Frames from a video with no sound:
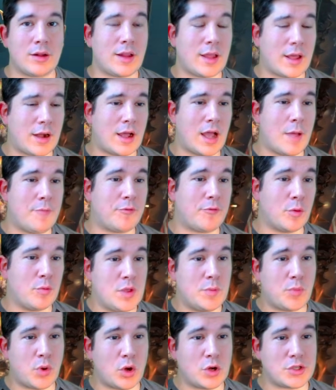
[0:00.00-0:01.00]
A lot of hype for me
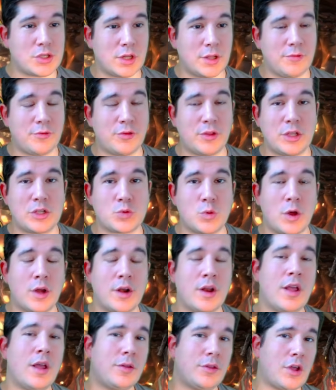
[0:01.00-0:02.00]
personally for this
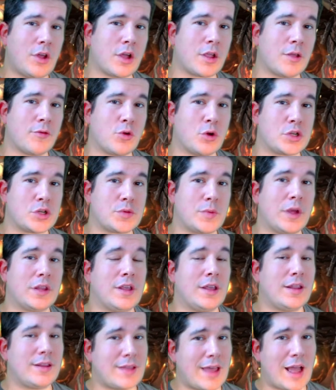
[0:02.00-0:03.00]
one. Talking, of course, about
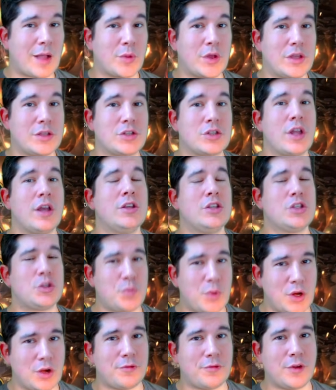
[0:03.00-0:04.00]
the attack-based
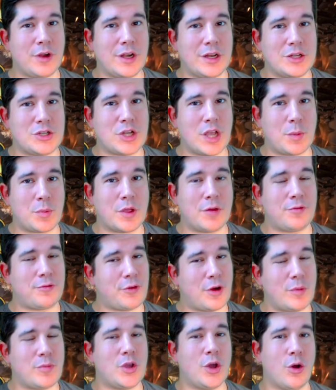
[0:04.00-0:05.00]
Spirit Affinity champion
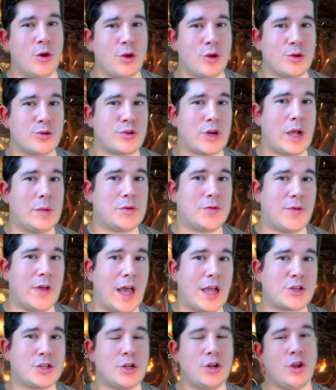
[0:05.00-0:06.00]
from the Ogryn Tribes
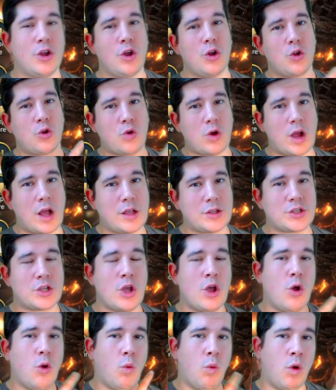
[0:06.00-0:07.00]
faction, Kroz
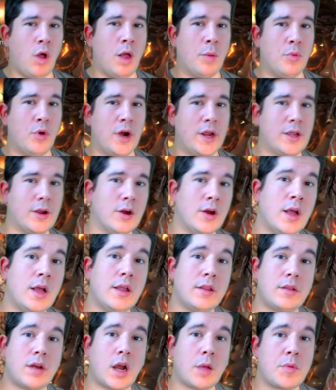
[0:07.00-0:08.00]
Wallbreaker.
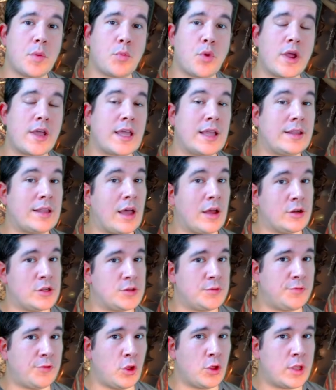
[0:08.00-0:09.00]
Today I'll be breaking down his
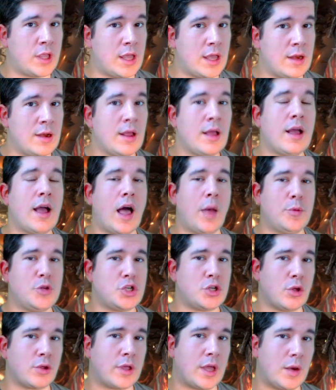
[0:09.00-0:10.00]
full kit, I'll be
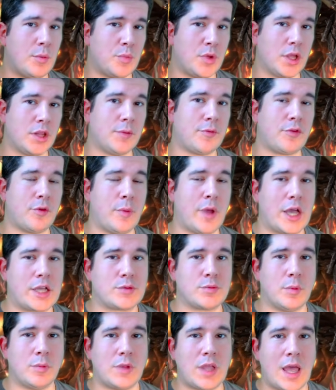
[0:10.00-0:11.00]
showing you how to build him for
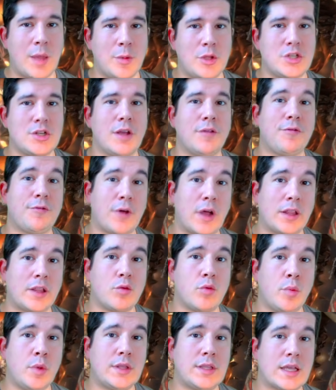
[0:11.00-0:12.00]
maximum damage, and finally
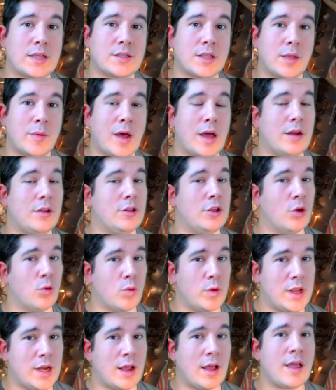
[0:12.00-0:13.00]
we'll be testing him out in the
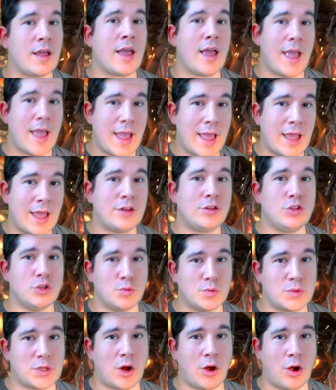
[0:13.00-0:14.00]
Arena and
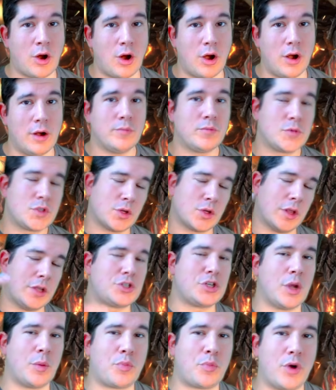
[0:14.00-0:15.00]
Doom Tower Heart. So let's
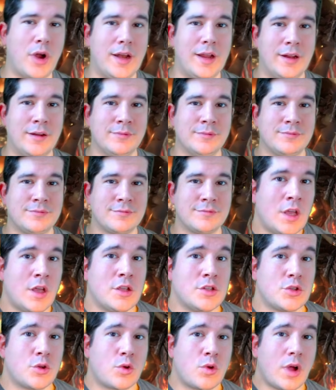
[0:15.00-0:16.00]
jump right in.
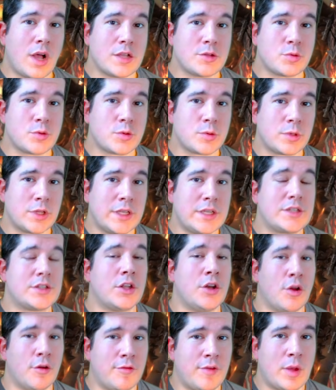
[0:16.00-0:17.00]
So Kroz was released
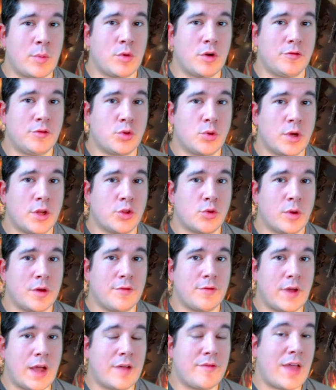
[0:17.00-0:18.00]
in November of
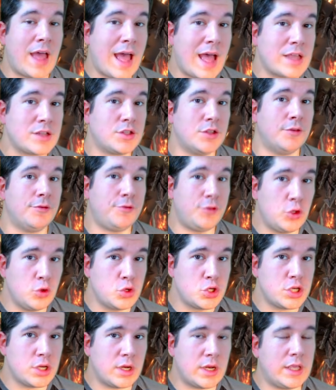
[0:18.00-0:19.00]
2025 as the
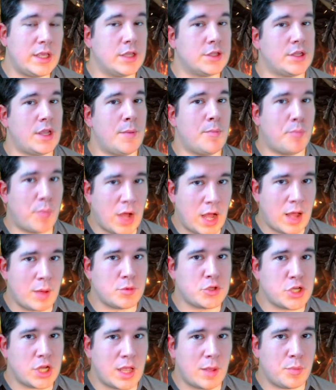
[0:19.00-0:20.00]
Fusion. He is a bomb
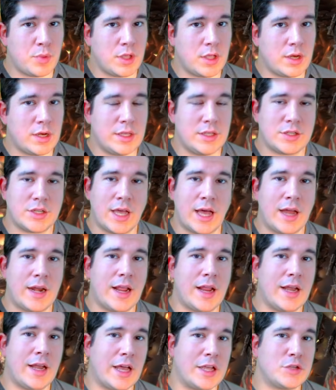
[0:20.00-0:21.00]
champion. He's got
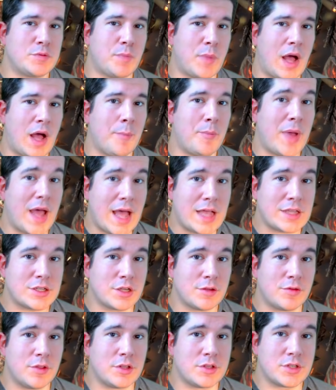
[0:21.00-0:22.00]
a nice bomb
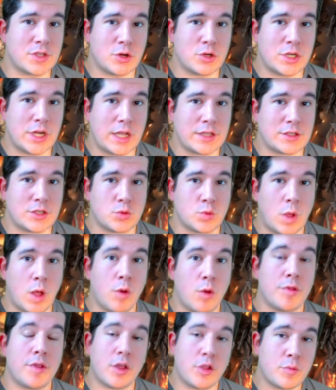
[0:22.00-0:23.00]
passive that synergizes well
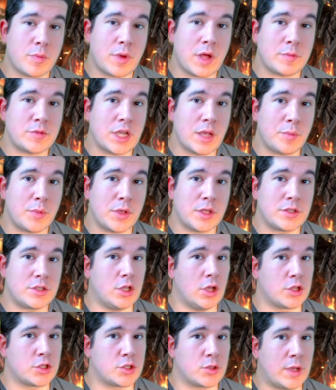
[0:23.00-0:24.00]
with other bomb champions. He
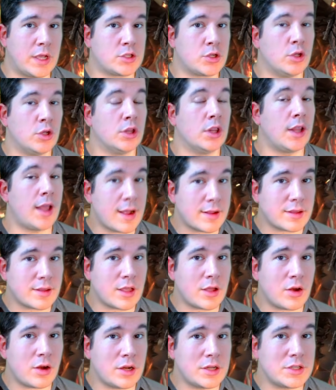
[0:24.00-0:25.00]
also has good
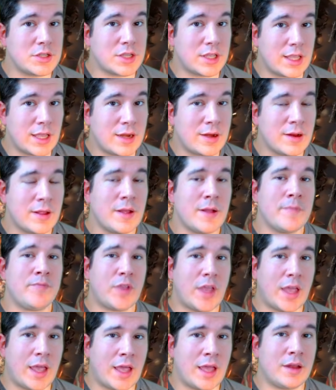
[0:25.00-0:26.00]
lockdown on his kit,
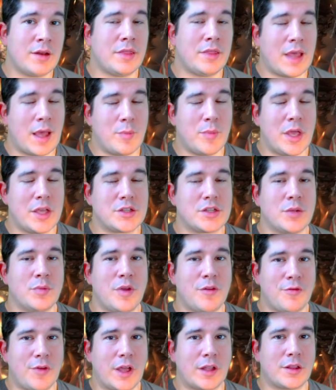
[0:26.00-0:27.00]
and that makes him
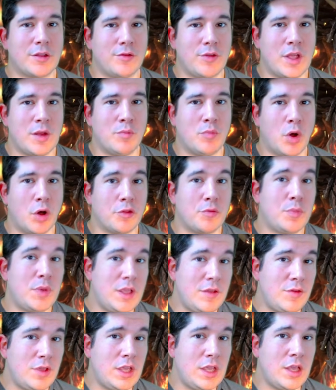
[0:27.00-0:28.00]
effective in both
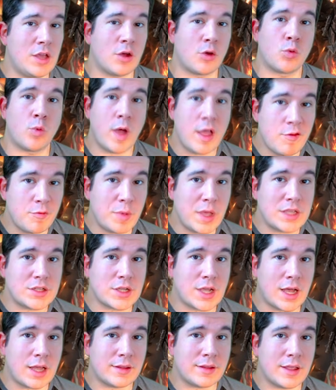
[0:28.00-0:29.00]
PvE on wave-based
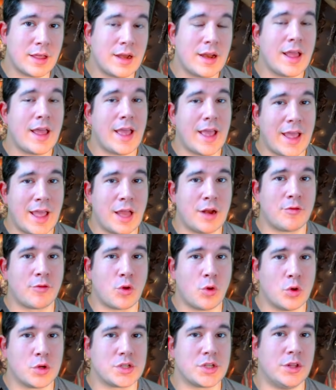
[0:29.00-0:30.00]
content and, of
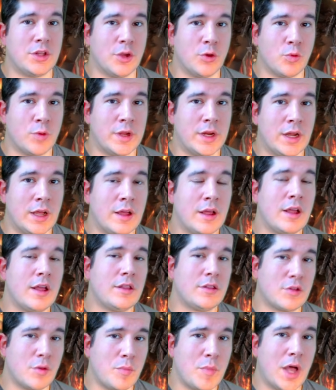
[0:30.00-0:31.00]
course, in the arena
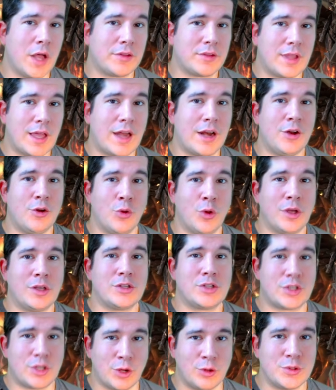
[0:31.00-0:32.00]
to melt that annoying
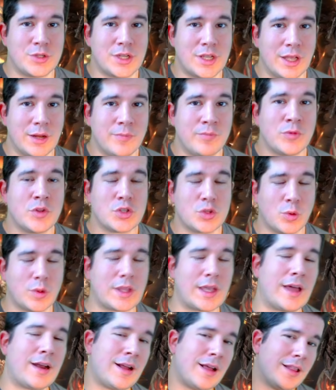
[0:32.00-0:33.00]
stone skin. So with
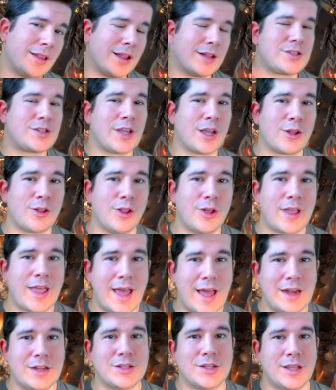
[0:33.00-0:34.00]
that, let's take a look
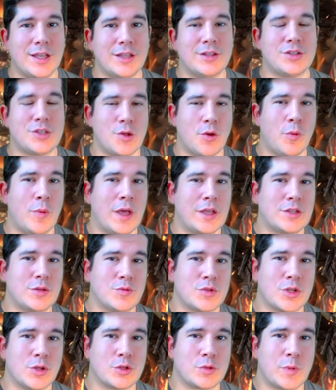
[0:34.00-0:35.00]
at his kit, see what makes him
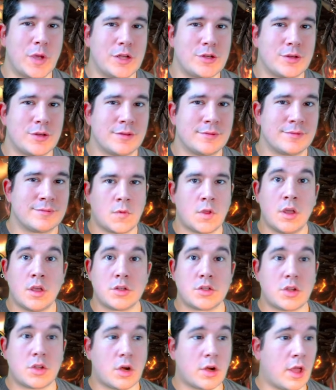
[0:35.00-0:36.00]
so special.
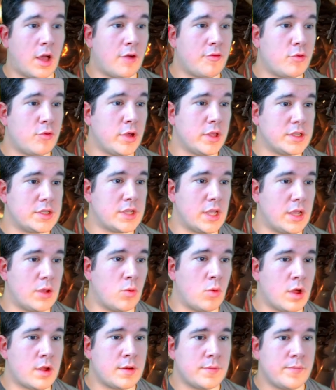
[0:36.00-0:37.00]
Starting off with his
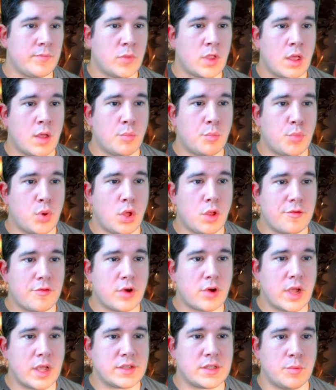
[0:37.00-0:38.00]
A1,
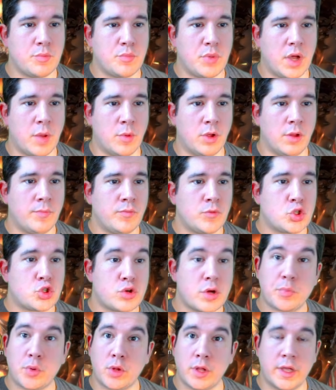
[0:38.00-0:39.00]
Pulverizing Pummel.
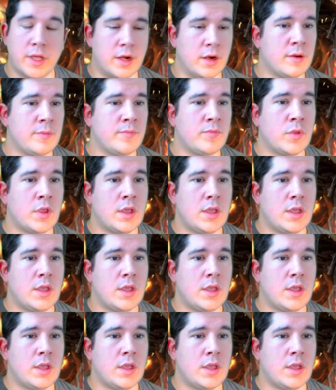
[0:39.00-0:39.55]
Triple hitter.